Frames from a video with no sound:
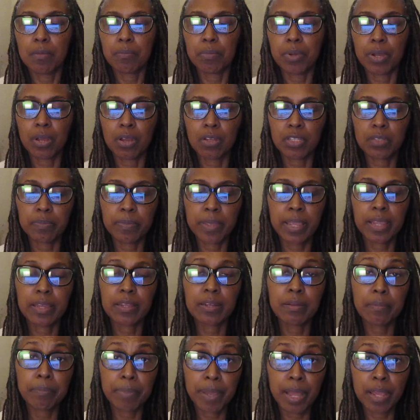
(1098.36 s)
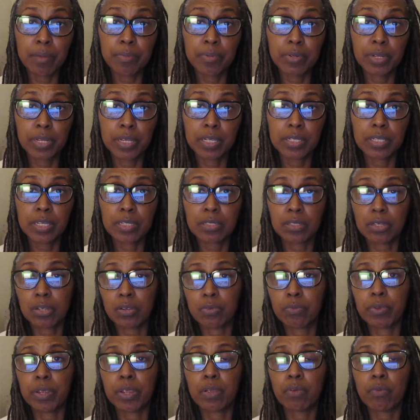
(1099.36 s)
Because back in the Bible days, that's the
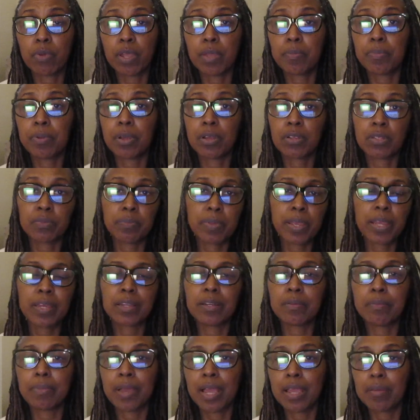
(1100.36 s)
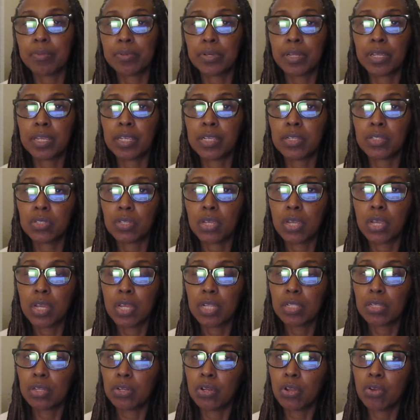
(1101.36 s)
correct way. Because back in the Bible days,
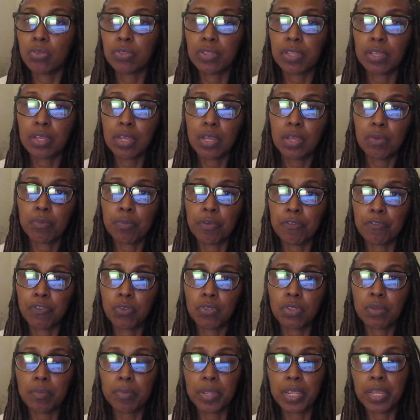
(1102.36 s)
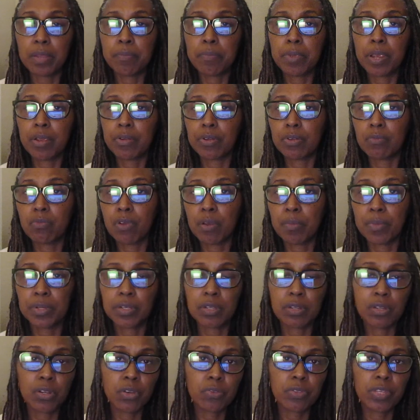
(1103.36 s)
to know before the man married the woman,
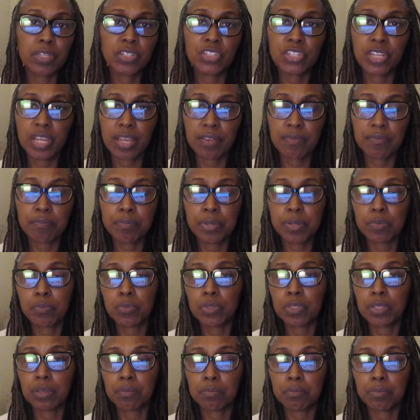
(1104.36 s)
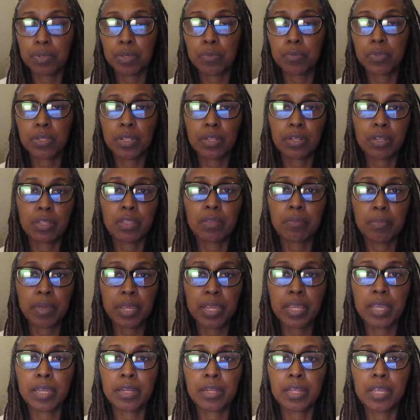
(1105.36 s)
to know that she hadn't been with a, been with another
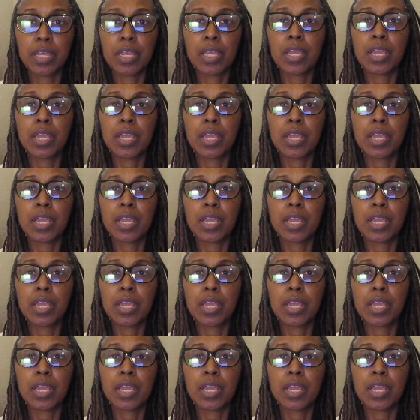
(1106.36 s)
man,